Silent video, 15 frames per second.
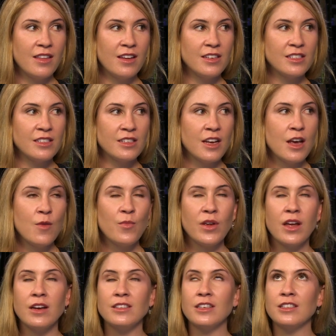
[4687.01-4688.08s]
Put out two
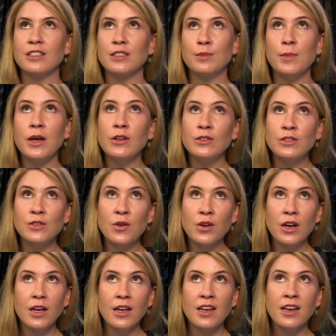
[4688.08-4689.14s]
candles. Because it smelled so
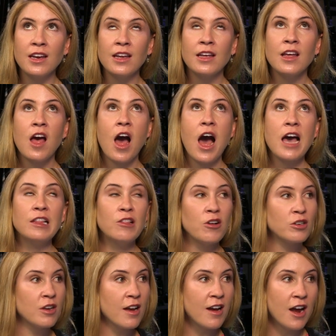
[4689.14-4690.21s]
good. And they'll I go,
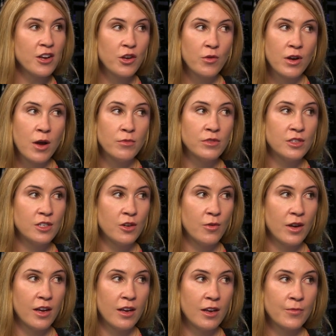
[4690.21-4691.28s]
looked like I knew what I was
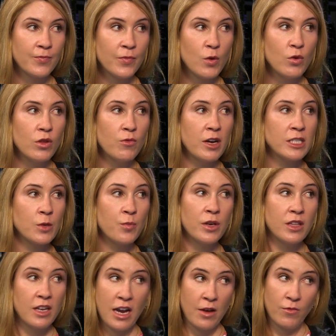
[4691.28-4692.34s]
doing with a recipe
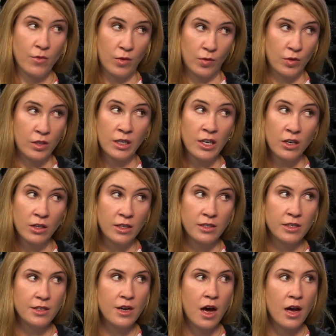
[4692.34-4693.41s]
that I right. clearly did not.